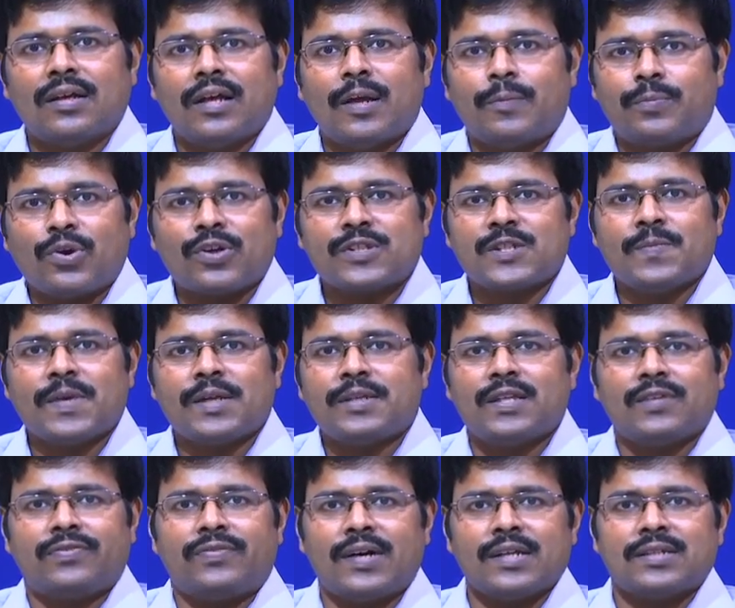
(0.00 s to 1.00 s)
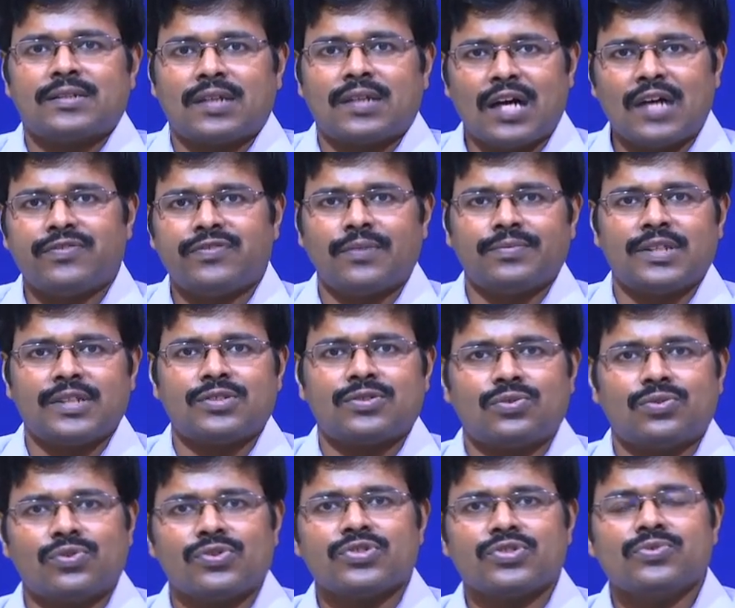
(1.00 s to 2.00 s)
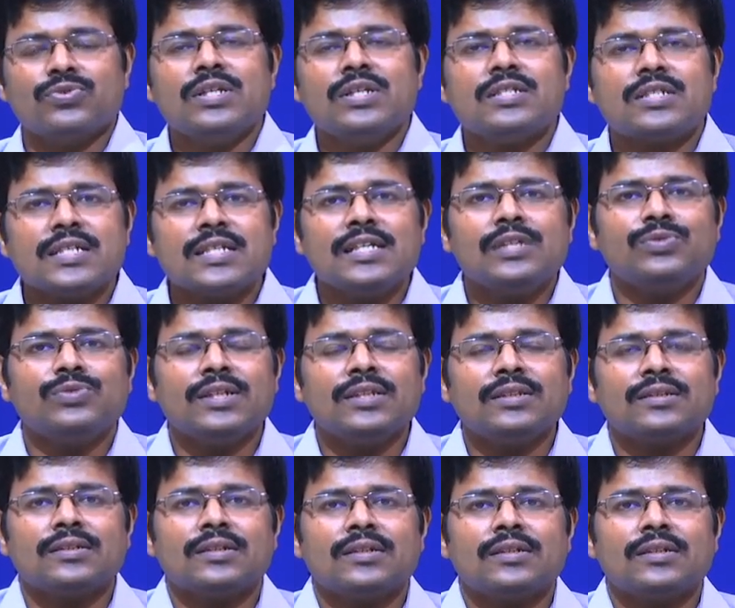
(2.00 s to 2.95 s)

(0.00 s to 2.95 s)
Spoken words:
approximately the first half of this course, will deal with